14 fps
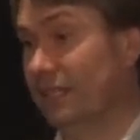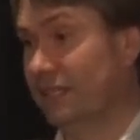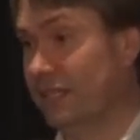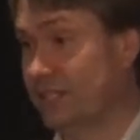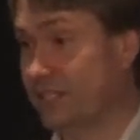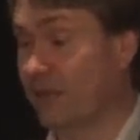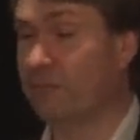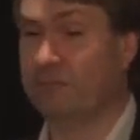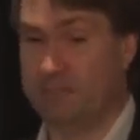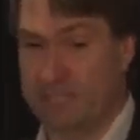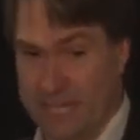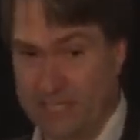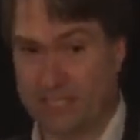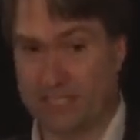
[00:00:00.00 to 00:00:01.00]
There's some
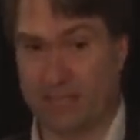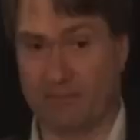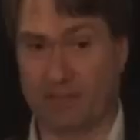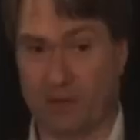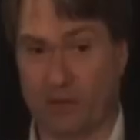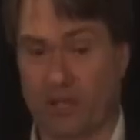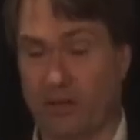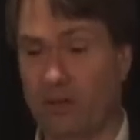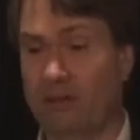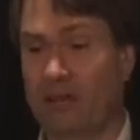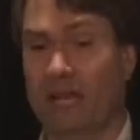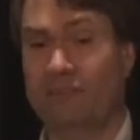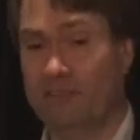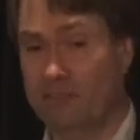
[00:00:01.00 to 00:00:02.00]
test stuff going on,
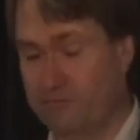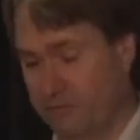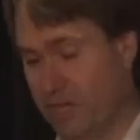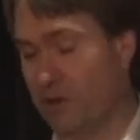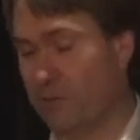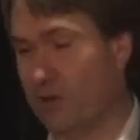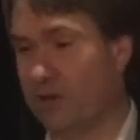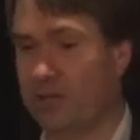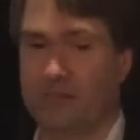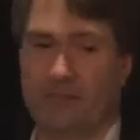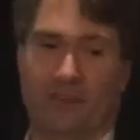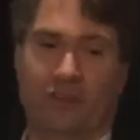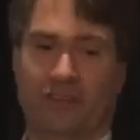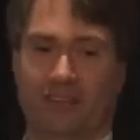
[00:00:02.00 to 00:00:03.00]
and if you've jailbroken your
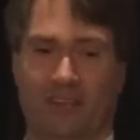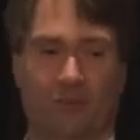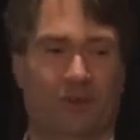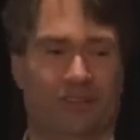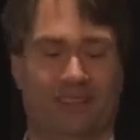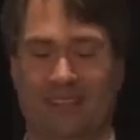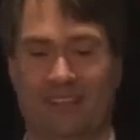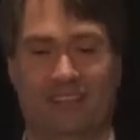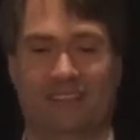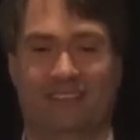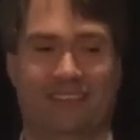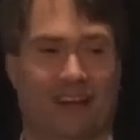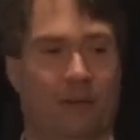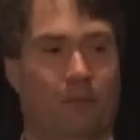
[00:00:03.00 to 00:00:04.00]
phone, yeah, well, then you're
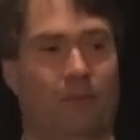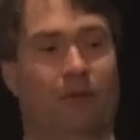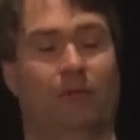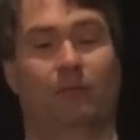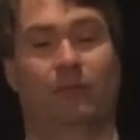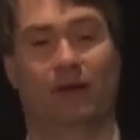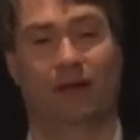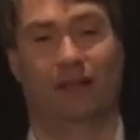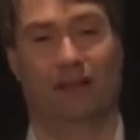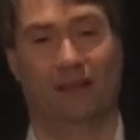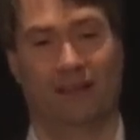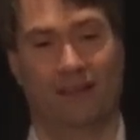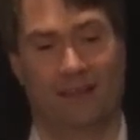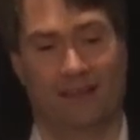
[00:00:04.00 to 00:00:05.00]
dumb. But,
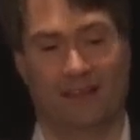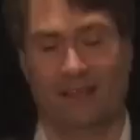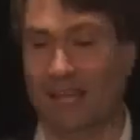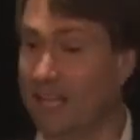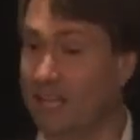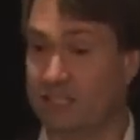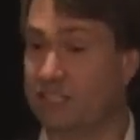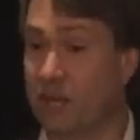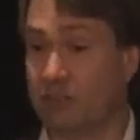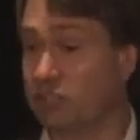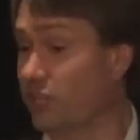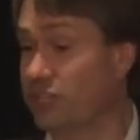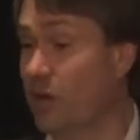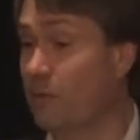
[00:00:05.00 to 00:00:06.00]

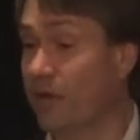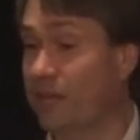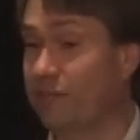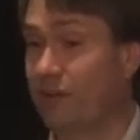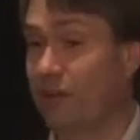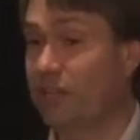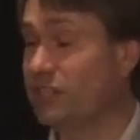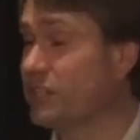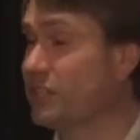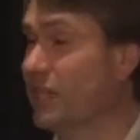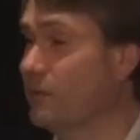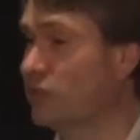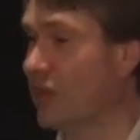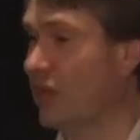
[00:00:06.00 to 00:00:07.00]
so jailbreaking your phone, this is the
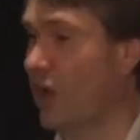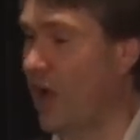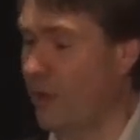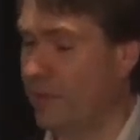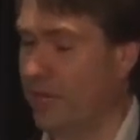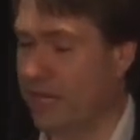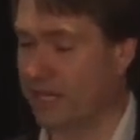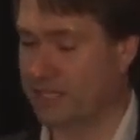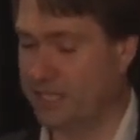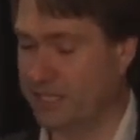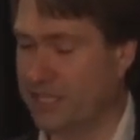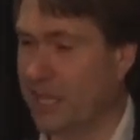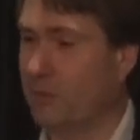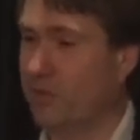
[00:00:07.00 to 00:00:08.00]
same as going, I'm going to
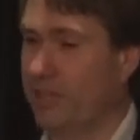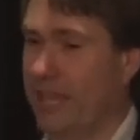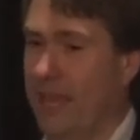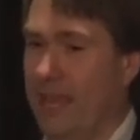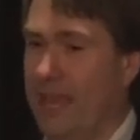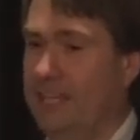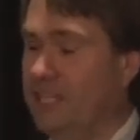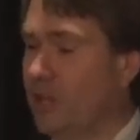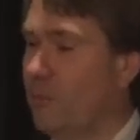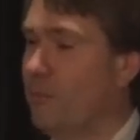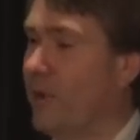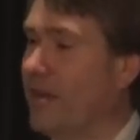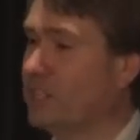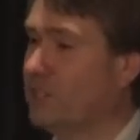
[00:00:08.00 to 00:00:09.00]
disable the anti-lock
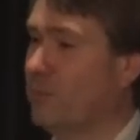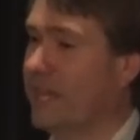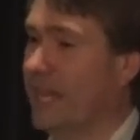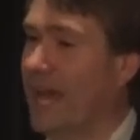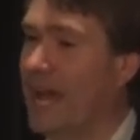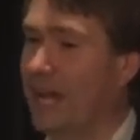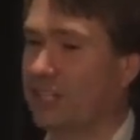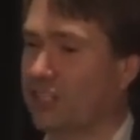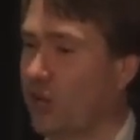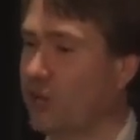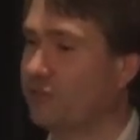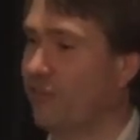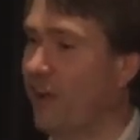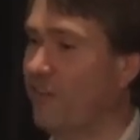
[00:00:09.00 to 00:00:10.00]
brakes on my car because it
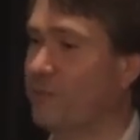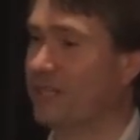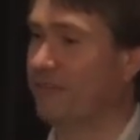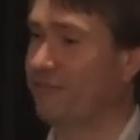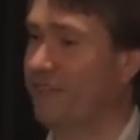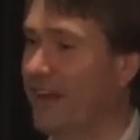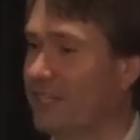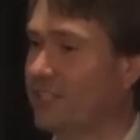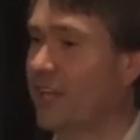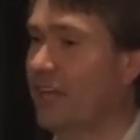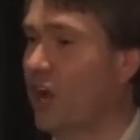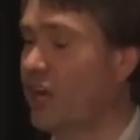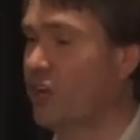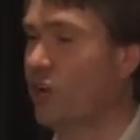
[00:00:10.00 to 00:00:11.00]
goes 5% faster,
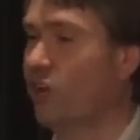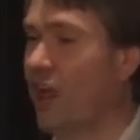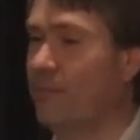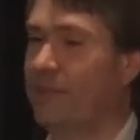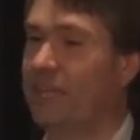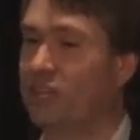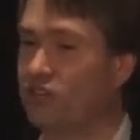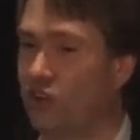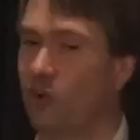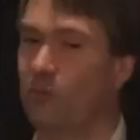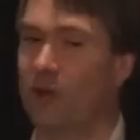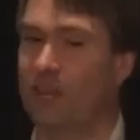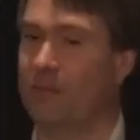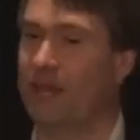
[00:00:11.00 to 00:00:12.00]
and I don't like being controlled
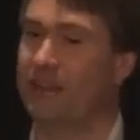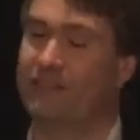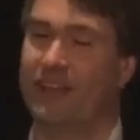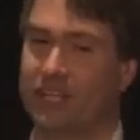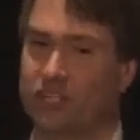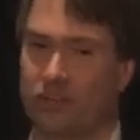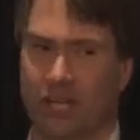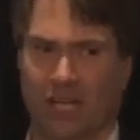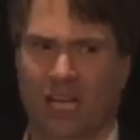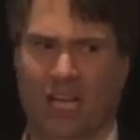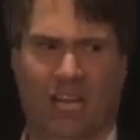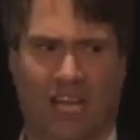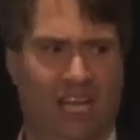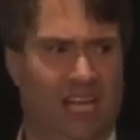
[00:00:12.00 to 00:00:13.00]
by the manufacturer.
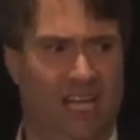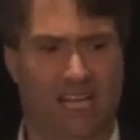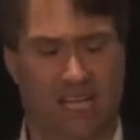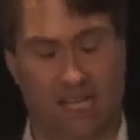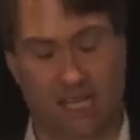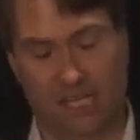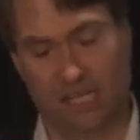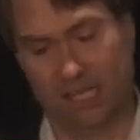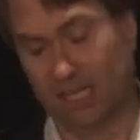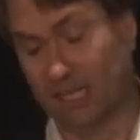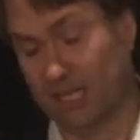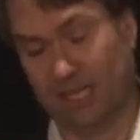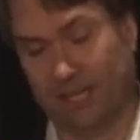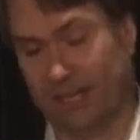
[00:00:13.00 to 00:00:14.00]

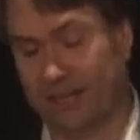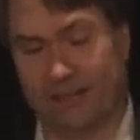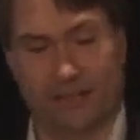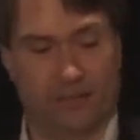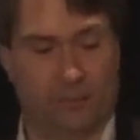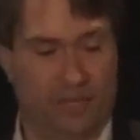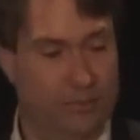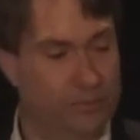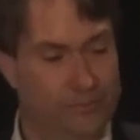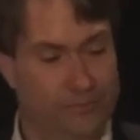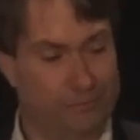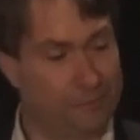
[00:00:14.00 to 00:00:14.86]
I don't know, people.